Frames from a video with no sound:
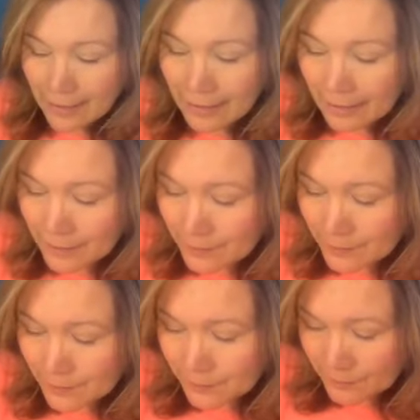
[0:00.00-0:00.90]
I
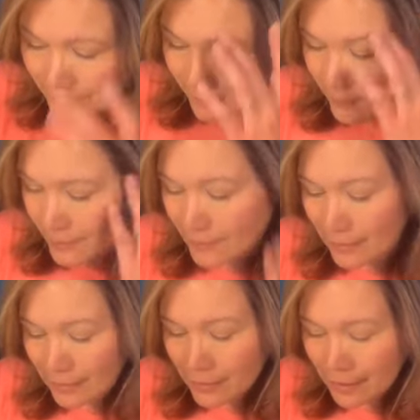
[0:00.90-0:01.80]

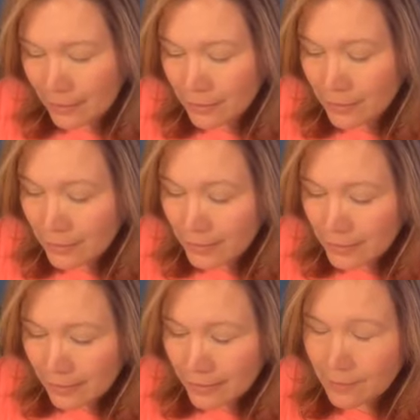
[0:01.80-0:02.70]

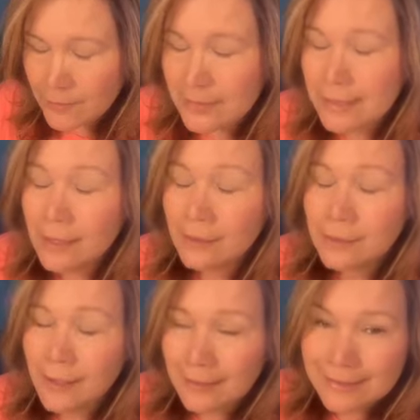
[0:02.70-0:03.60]
heard this gal
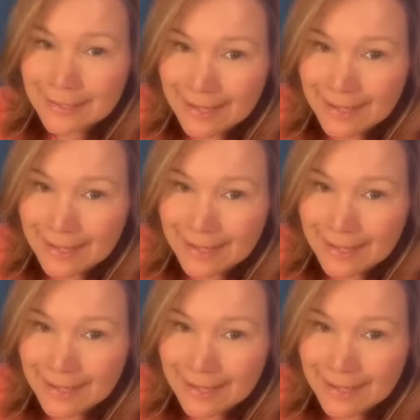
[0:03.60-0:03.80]
talk,